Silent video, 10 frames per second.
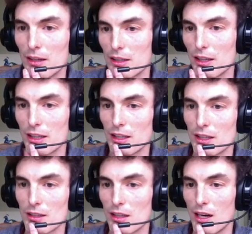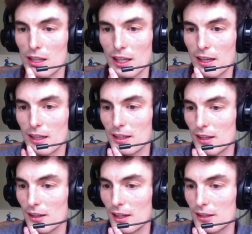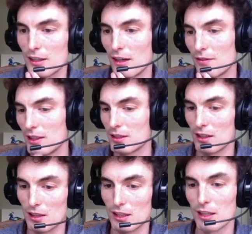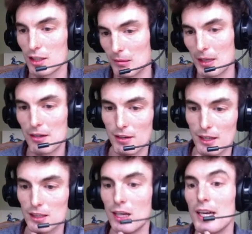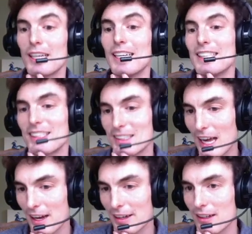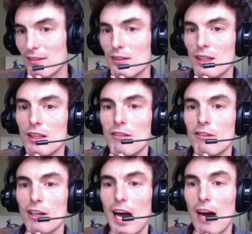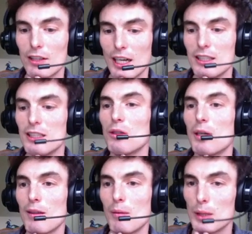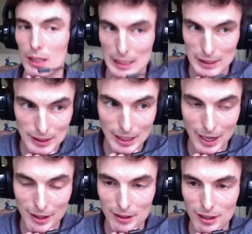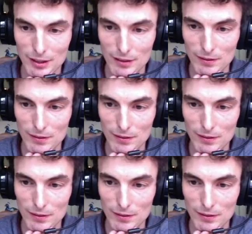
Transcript: cookies, log data, all that stuff that's in there, legitimate interest, consent. For advertising, you give them your consent.